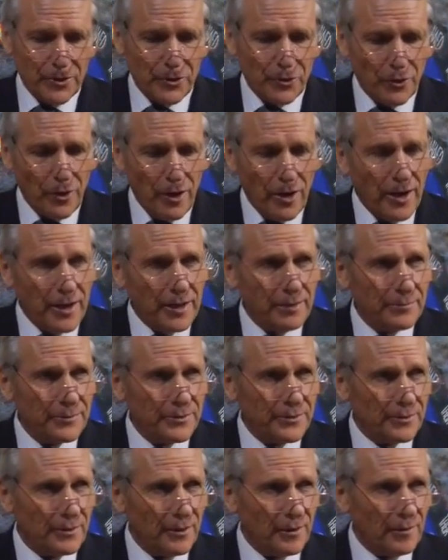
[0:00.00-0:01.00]

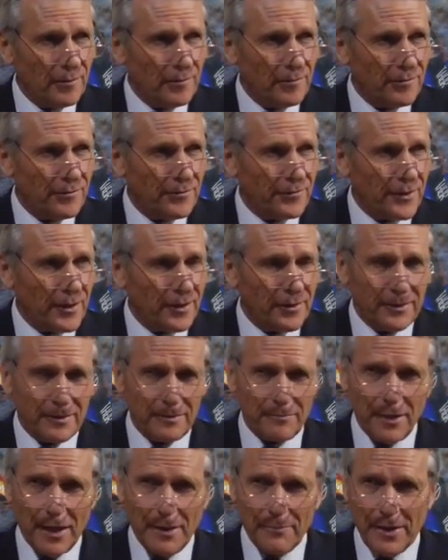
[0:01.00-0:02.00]
tribes of
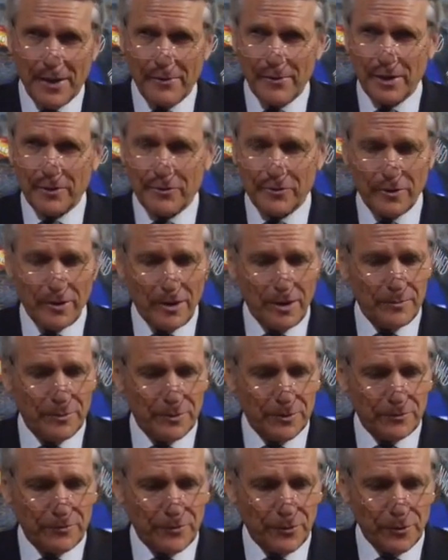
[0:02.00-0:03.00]
the barbaric
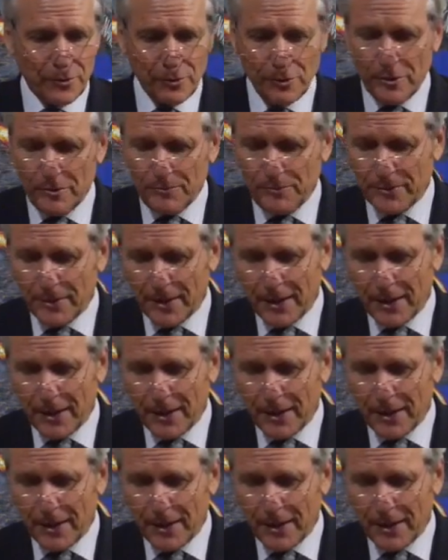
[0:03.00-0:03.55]
tribes of Europe.